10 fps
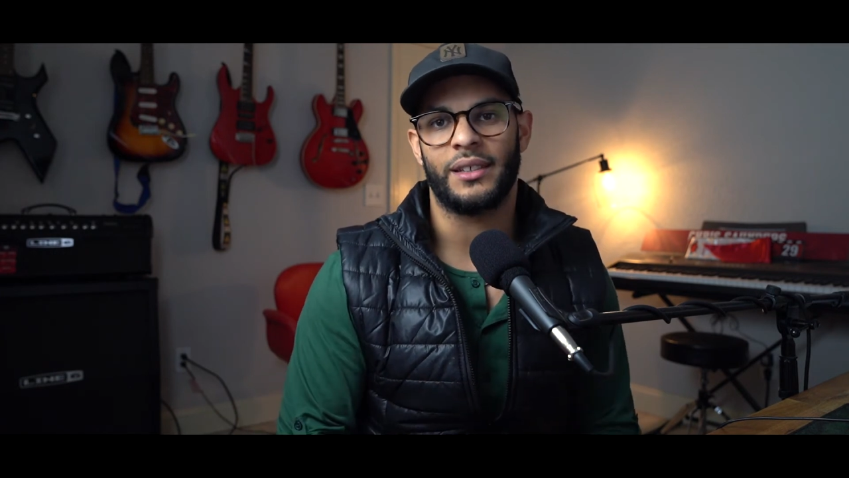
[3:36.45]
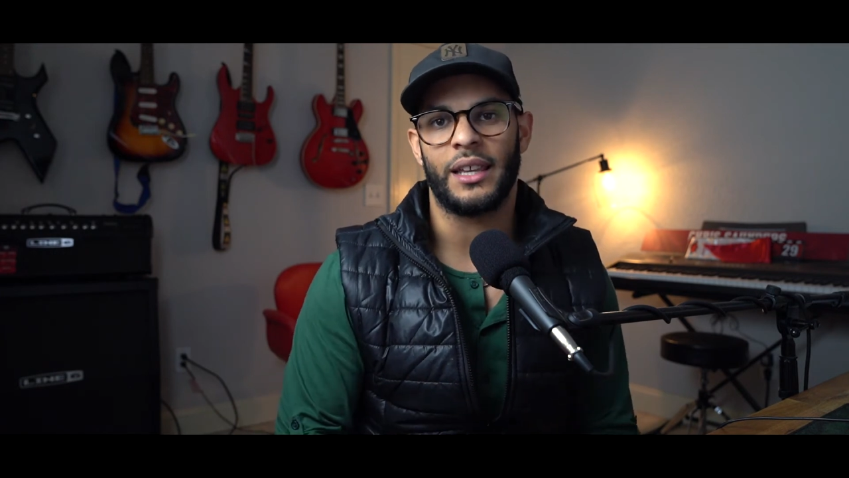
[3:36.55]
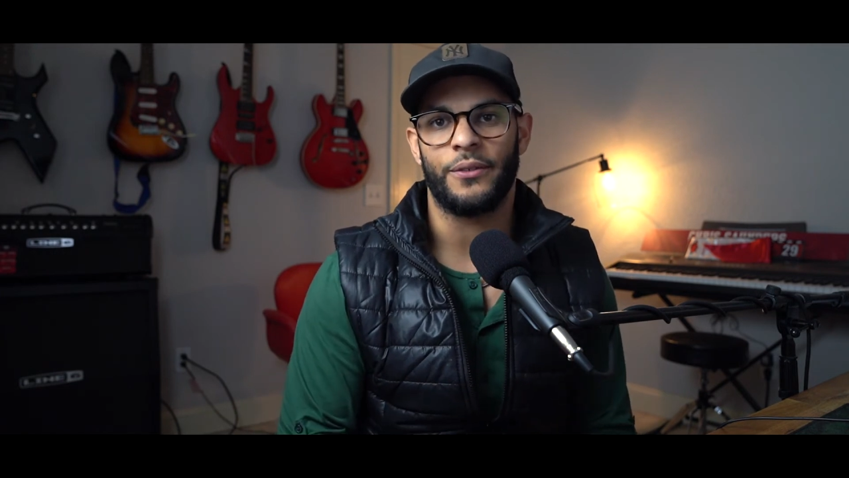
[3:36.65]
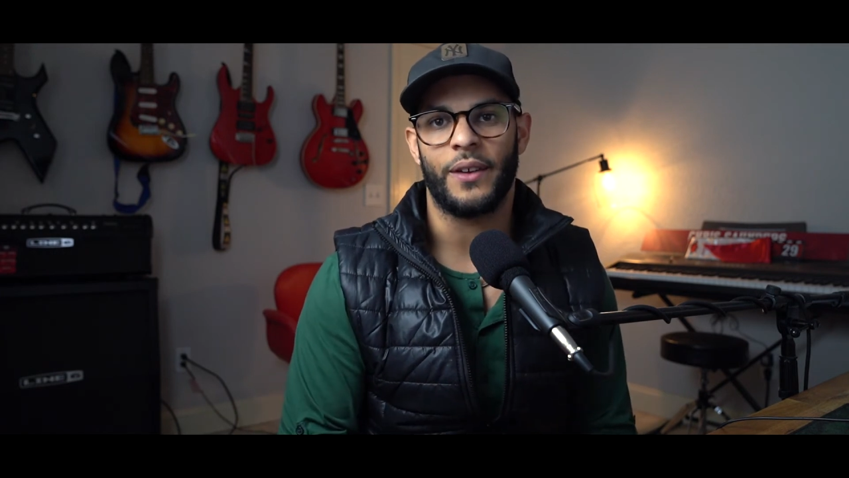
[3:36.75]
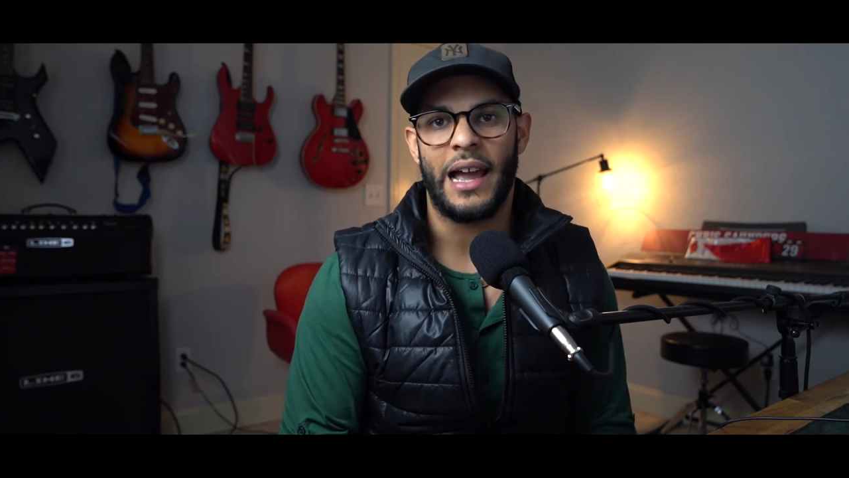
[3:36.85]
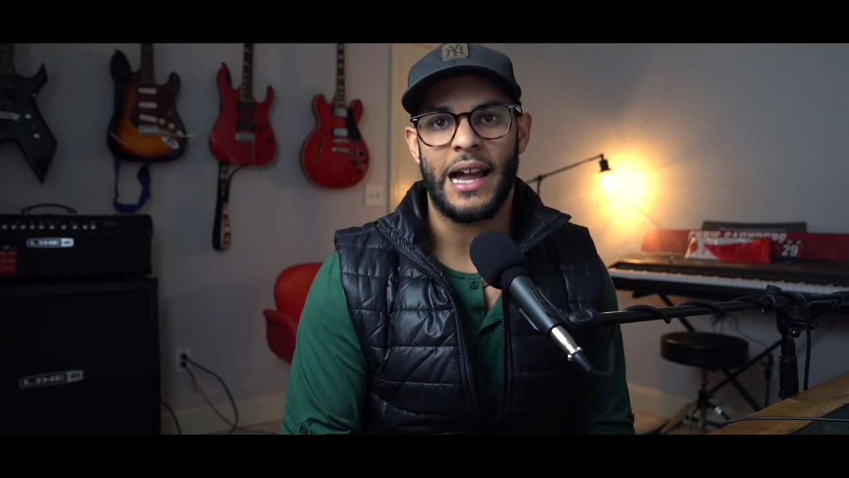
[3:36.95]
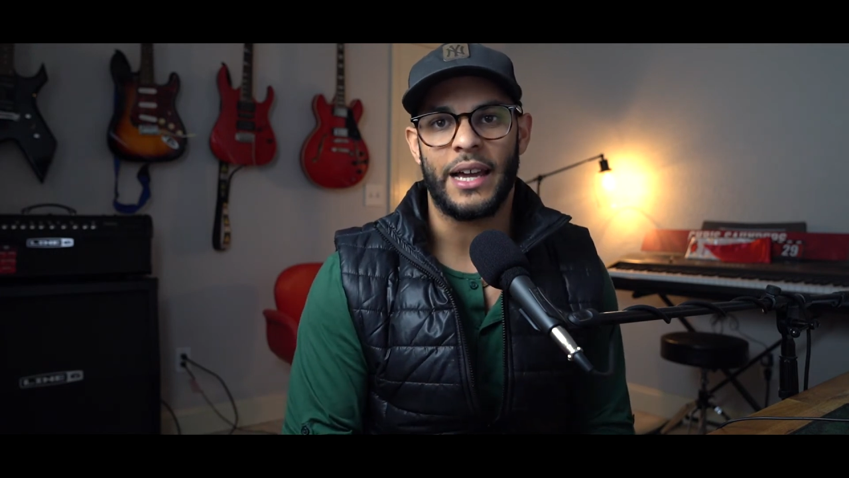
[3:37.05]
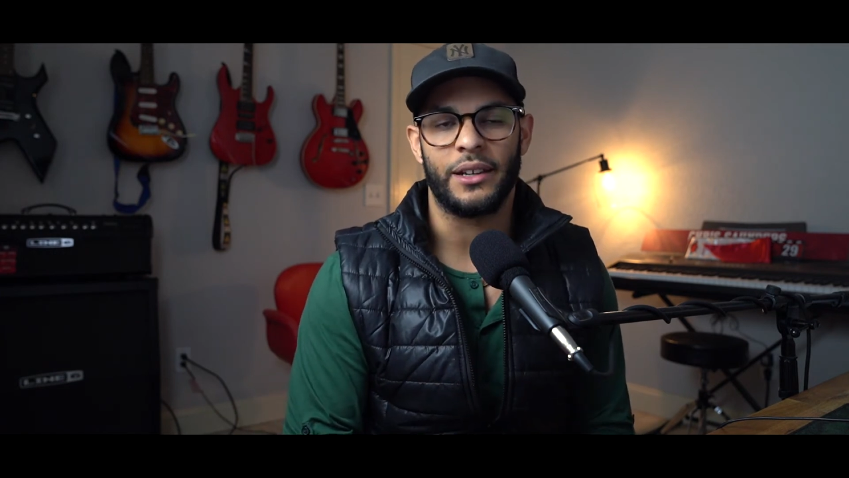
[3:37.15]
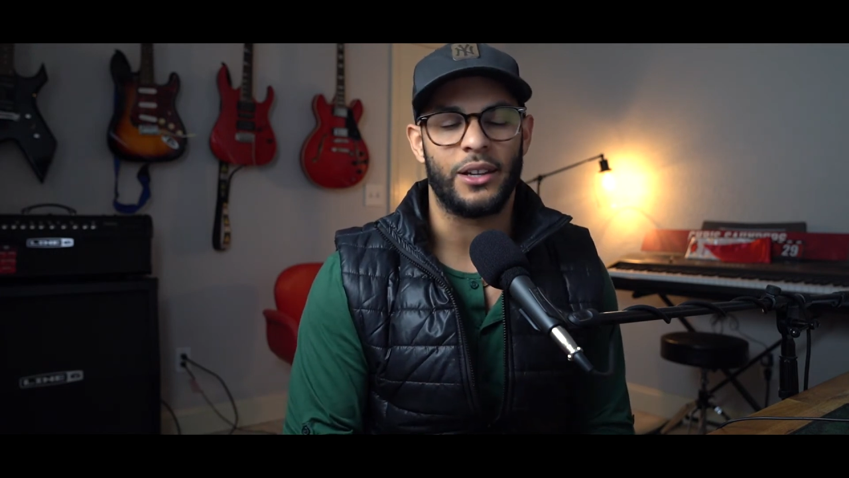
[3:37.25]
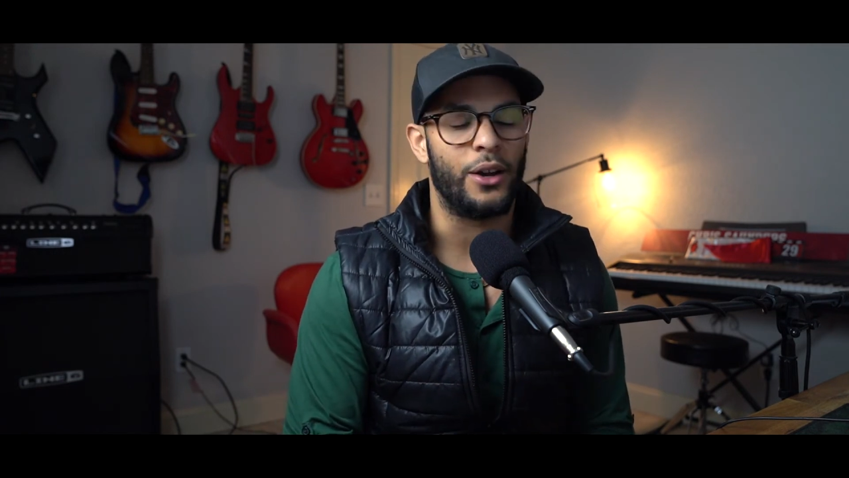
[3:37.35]
they've
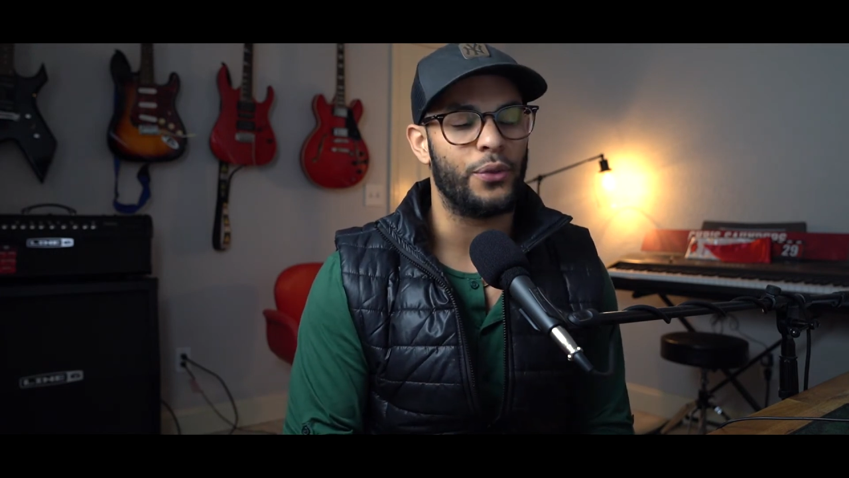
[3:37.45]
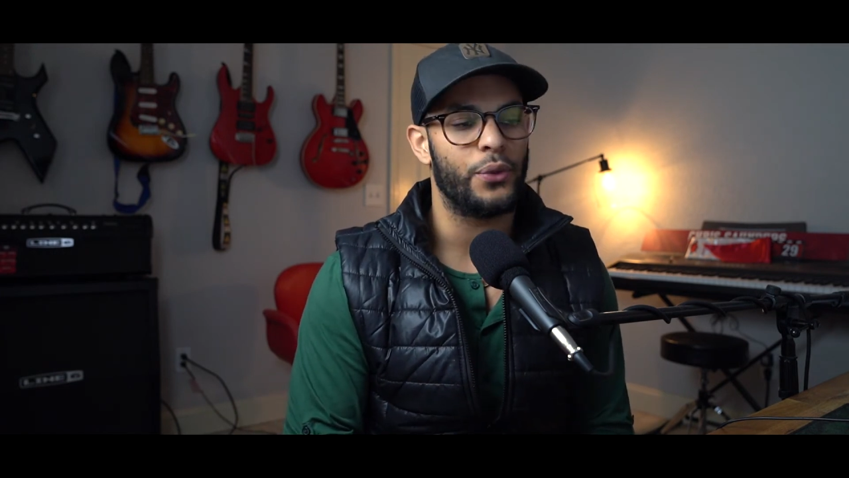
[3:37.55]
had and gone